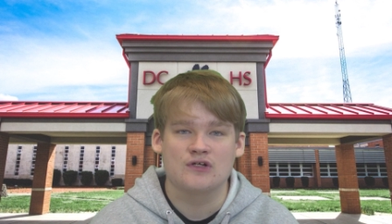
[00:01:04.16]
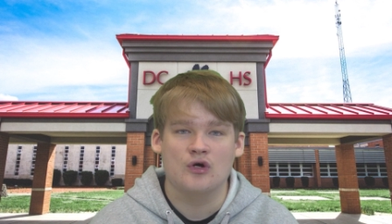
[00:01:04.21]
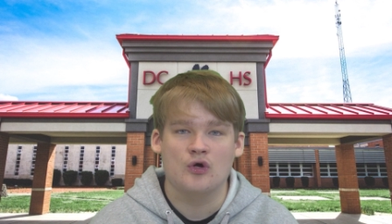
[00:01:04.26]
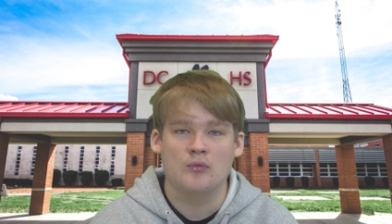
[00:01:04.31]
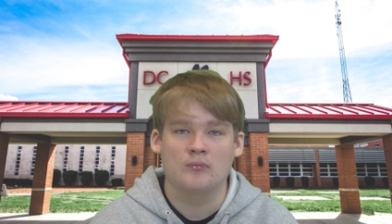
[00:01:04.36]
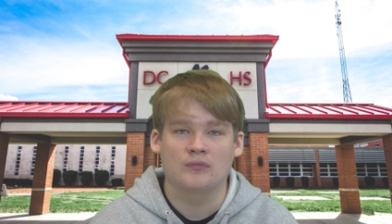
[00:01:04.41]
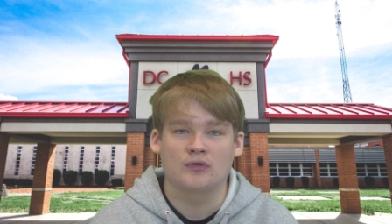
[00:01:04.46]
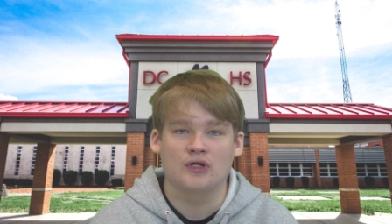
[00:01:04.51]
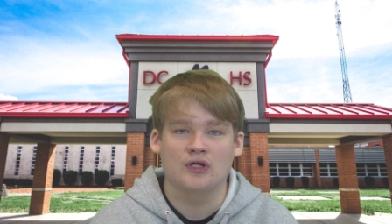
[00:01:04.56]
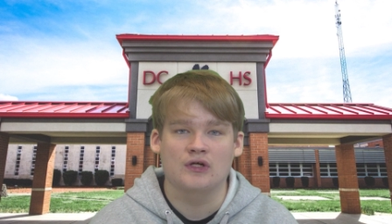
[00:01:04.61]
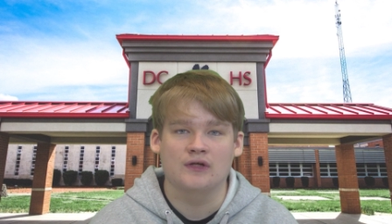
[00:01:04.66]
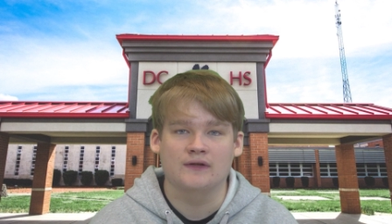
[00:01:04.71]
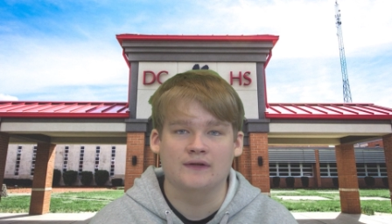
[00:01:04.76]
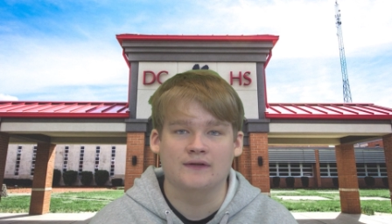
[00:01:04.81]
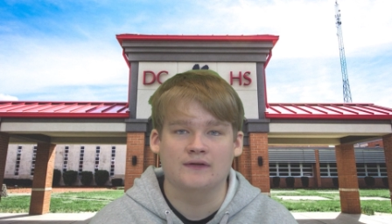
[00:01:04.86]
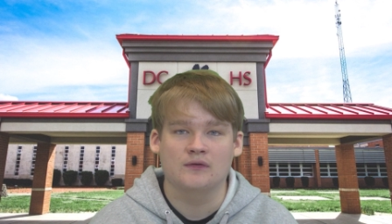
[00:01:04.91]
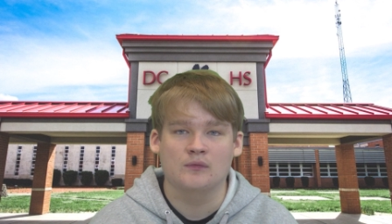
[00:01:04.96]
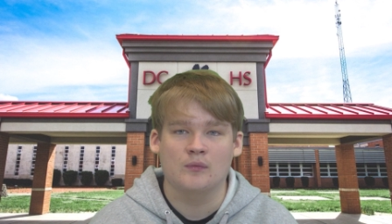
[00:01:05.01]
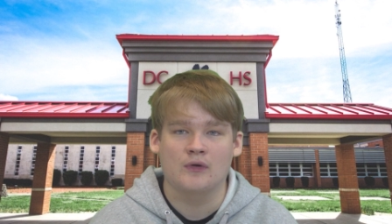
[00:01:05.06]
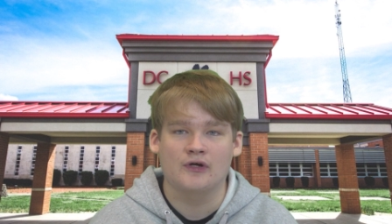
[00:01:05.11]
home
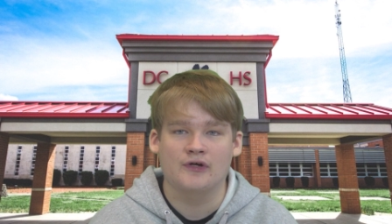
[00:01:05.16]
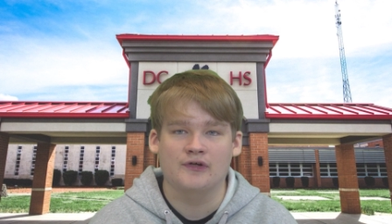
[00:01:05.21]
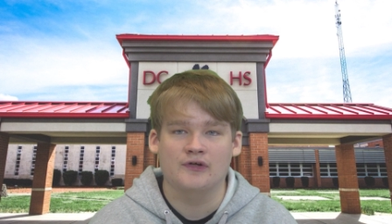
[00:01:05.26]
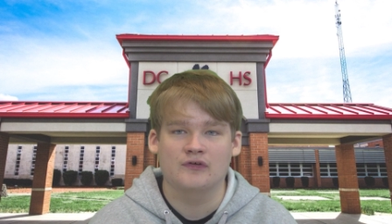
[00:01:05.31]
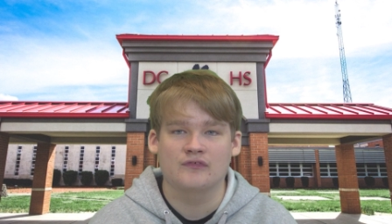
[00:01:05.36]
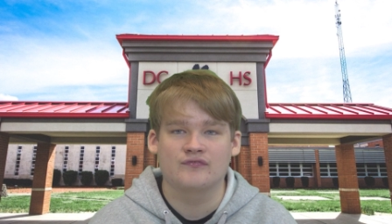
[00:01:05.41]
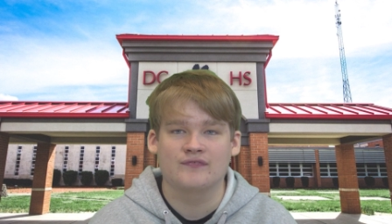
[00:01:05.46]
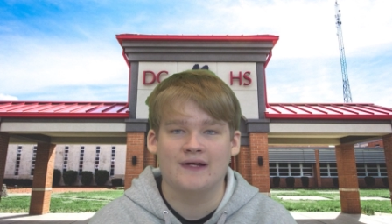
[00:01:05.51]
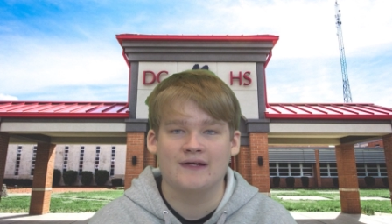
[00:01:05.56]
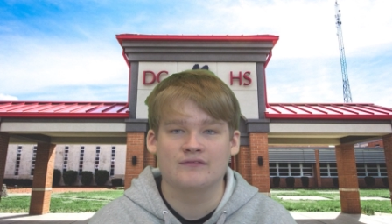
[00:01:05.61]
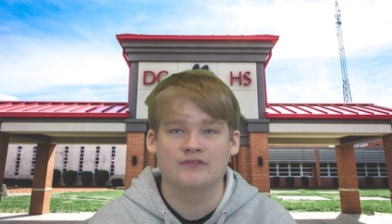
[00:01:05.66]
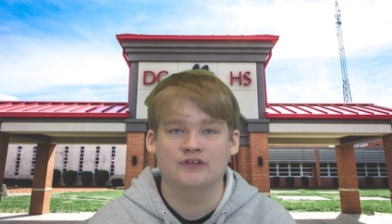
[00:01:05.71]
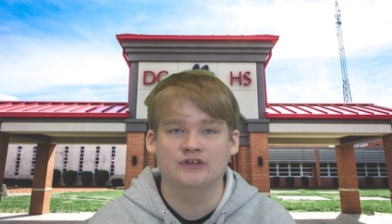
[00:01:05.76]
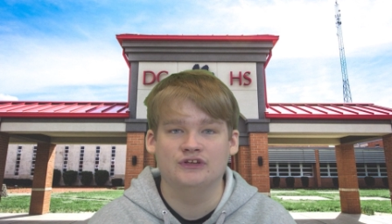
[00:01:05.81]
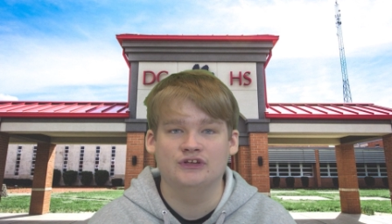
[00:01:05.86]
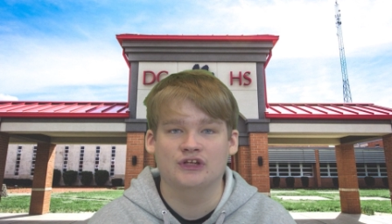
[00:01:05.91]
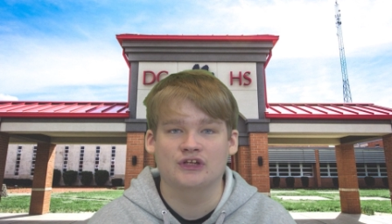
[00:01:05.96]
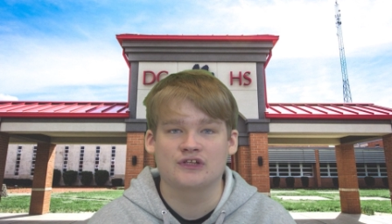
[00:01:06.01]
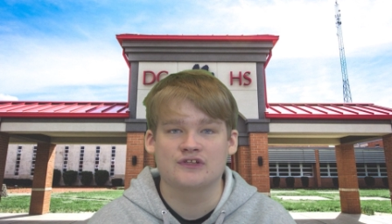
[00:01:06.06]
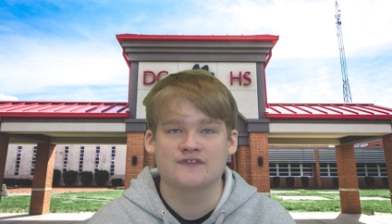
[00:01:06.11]
run. Wear your favorite
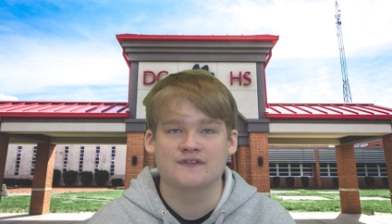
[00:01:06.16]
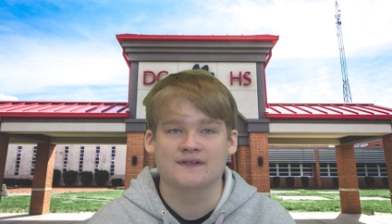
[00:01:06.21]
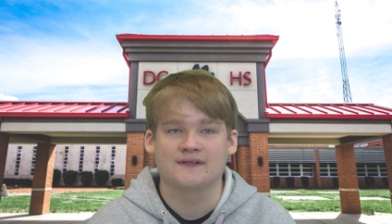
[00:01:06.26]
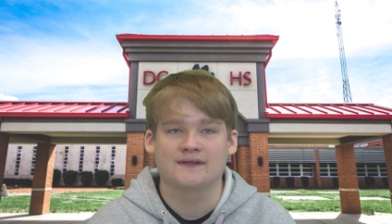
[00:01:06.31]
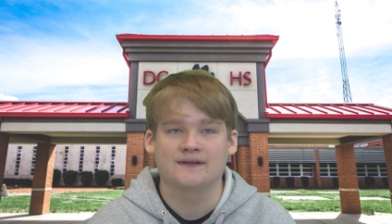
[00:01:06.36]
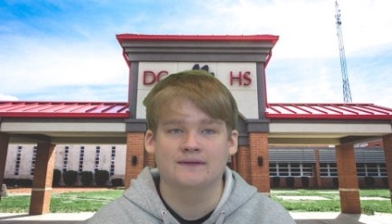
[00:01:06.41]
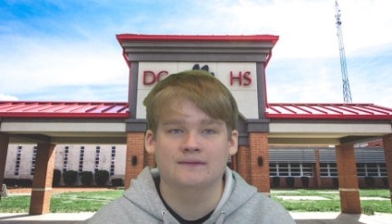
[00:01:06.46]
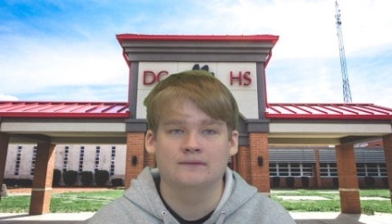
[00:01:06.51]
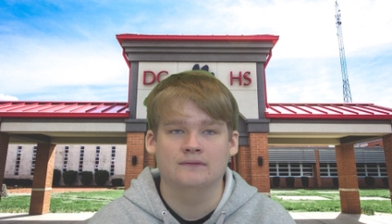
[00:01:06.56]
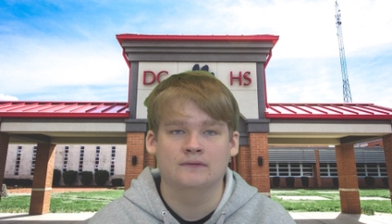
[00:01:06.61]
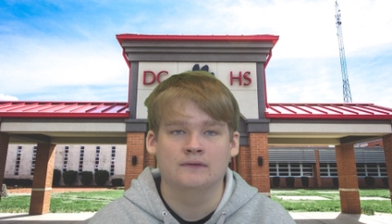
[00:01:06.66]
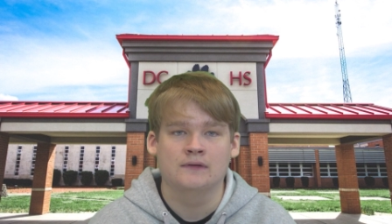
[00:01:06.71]
jersey.